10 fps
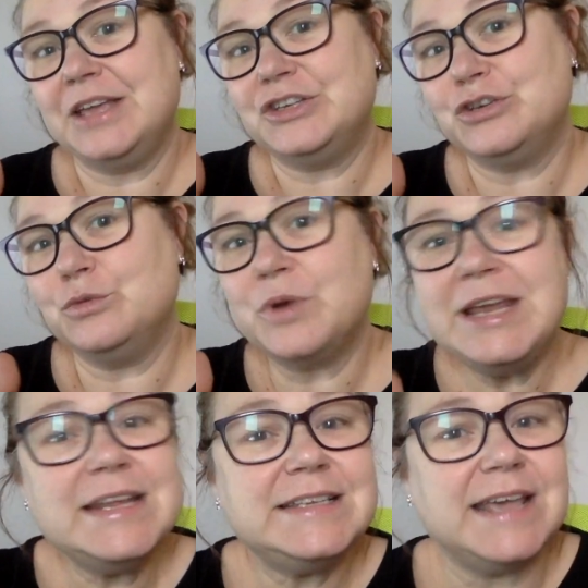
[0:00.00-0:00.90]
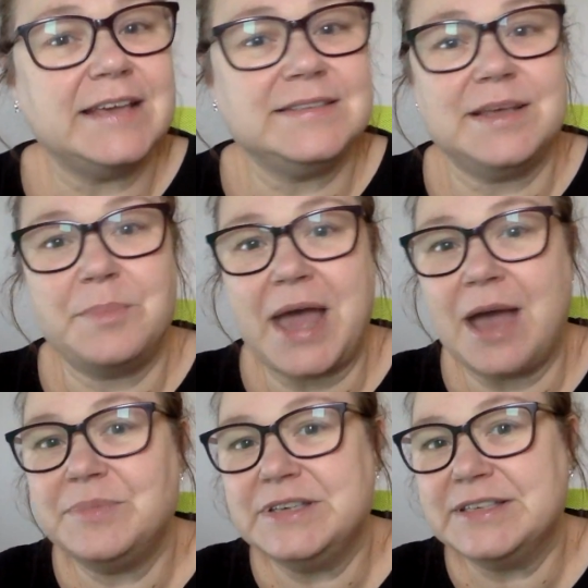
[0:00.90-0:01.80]
to read a text that
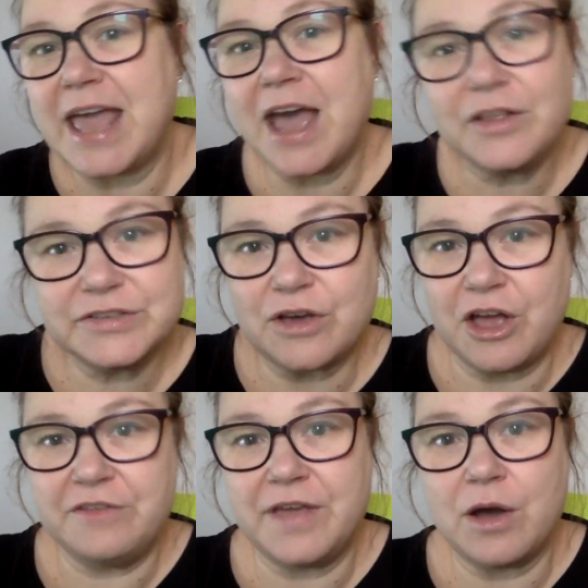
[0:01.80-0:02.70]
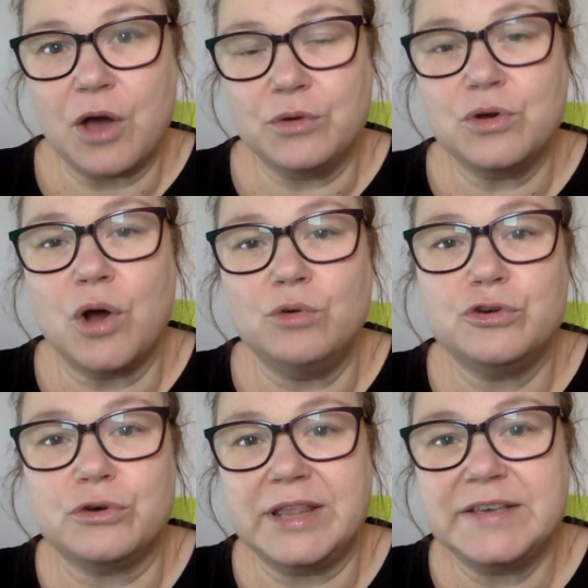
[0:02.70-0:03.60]
perhaps is outside of our own
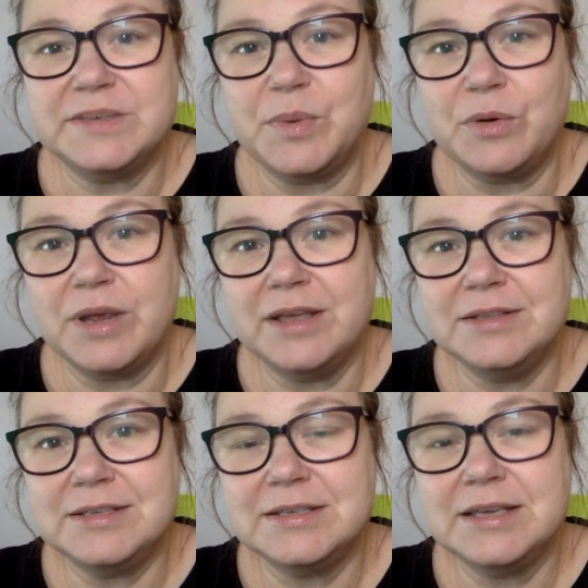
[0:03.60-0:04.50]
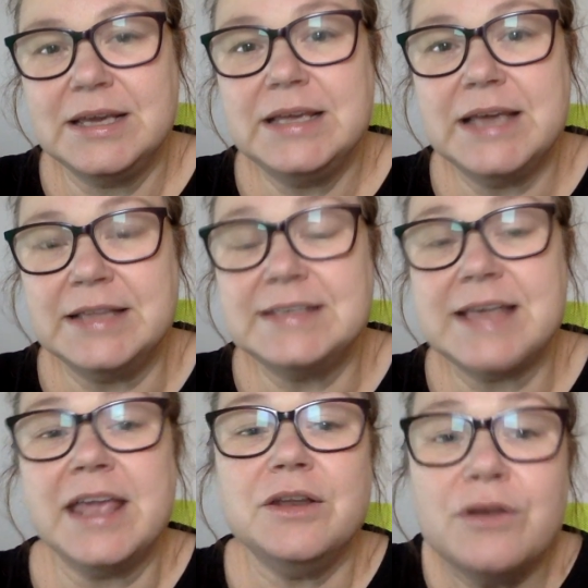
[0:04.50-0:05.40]
cultural experience and
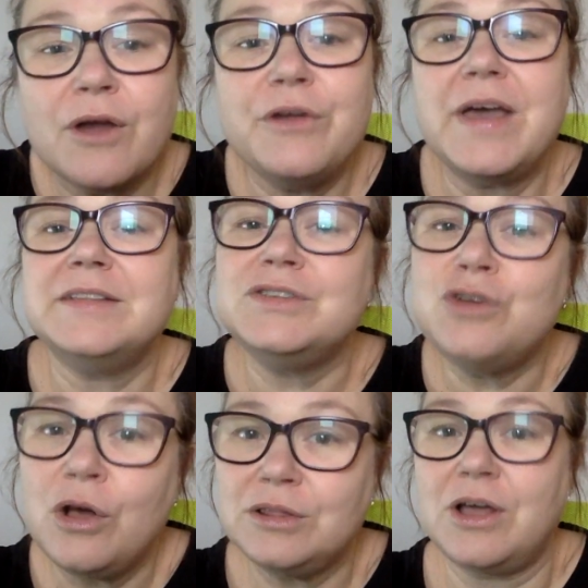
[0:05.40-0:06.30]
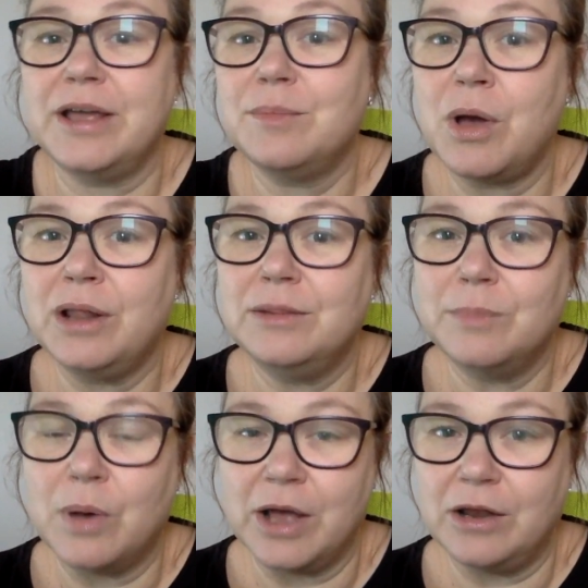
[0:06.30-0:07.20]
say, no, that's not like my
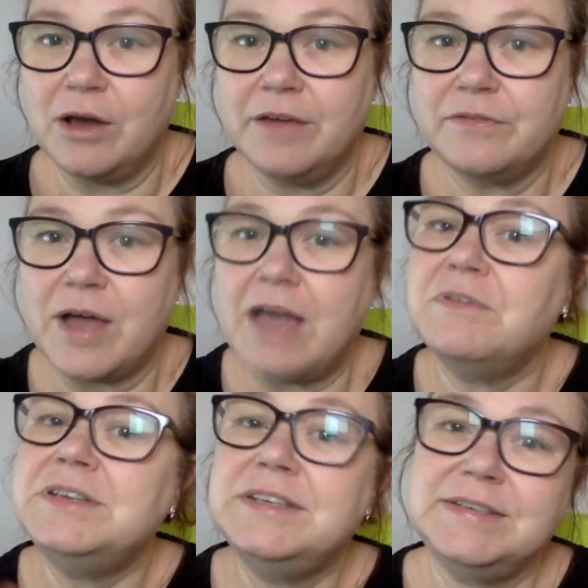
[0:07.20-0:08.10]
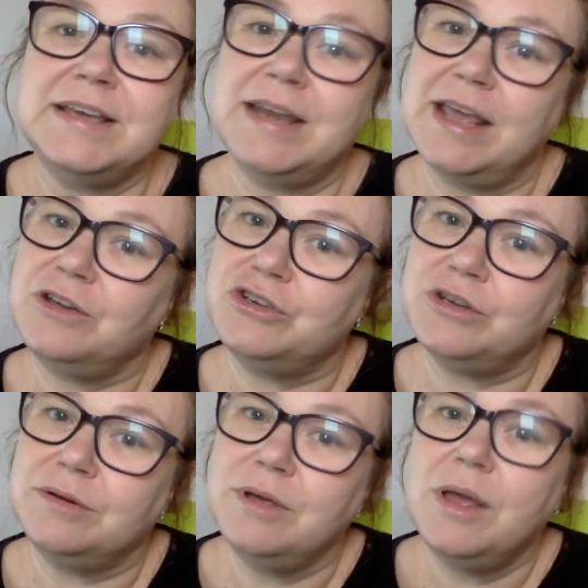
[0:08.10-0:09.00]
life. I have a
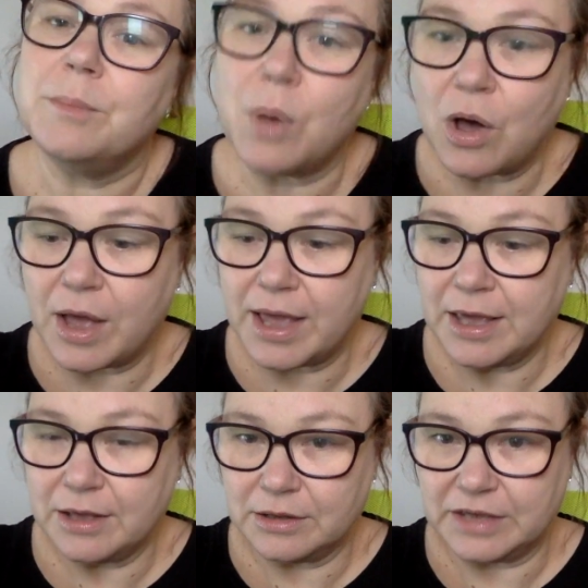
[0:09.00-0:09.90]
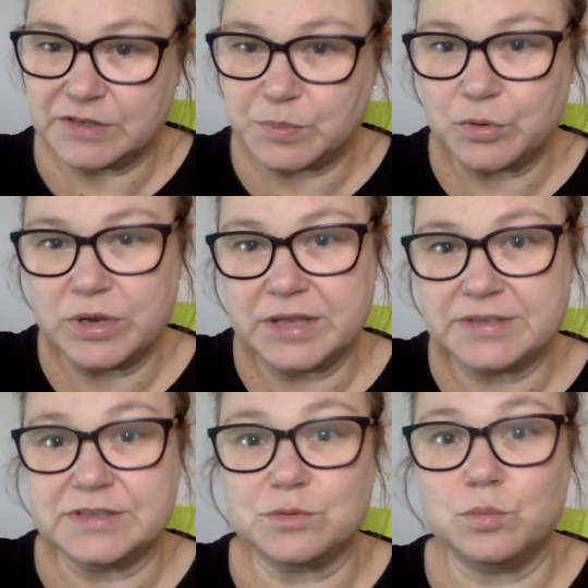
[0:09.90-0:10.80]
disconnection. My
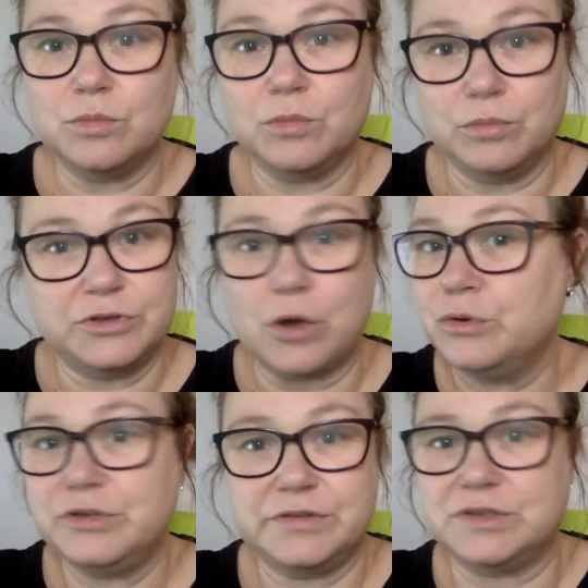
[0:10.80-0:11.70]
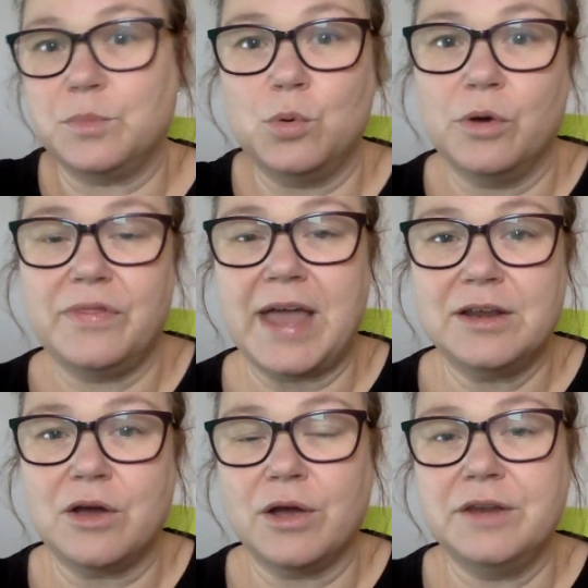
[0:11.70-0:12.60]
experiences don't support that
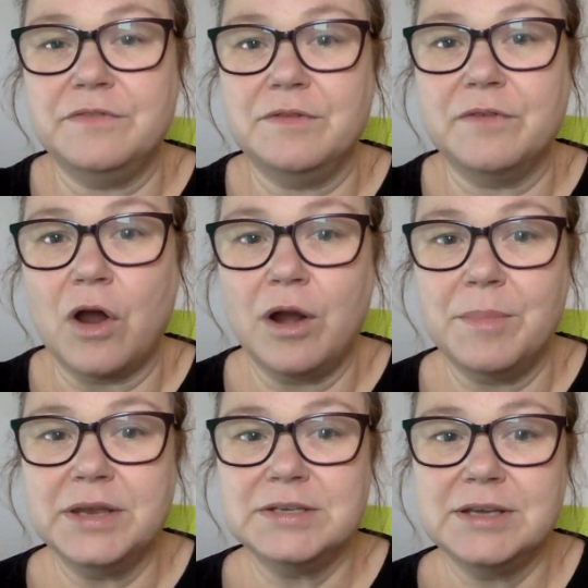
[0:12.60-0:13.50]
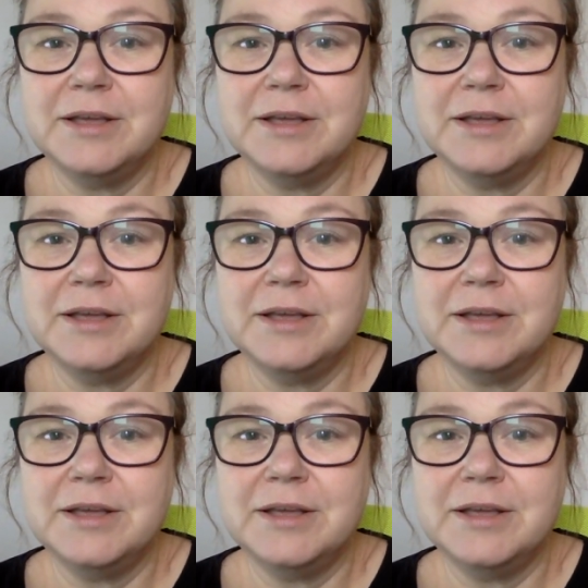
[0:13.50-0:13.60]
kind of environment.